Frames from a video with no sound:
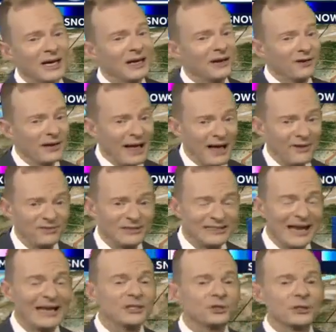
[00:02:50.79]
You're going to have
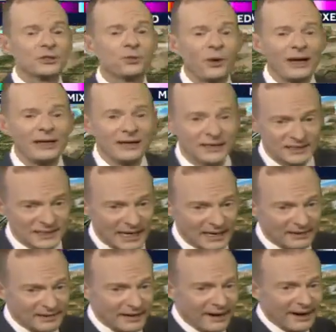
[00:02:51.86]
dangerous wind gusts
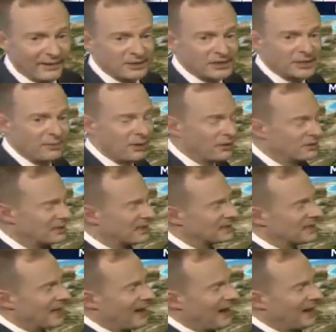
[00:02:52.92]
out there, areas of blowing dust,
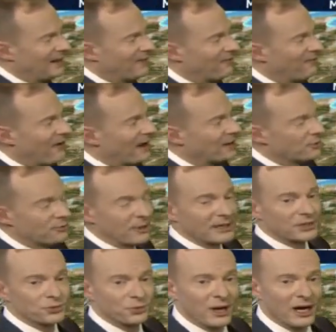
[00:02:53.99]
that heightened fire threat
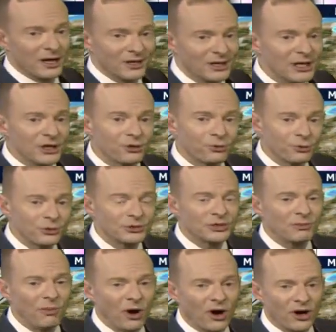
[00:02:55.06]
as well through
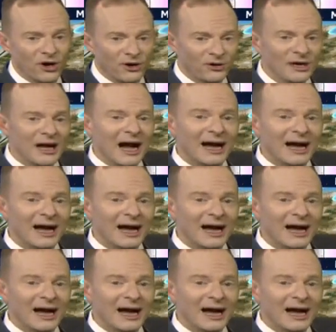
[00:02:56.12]
tomorrow.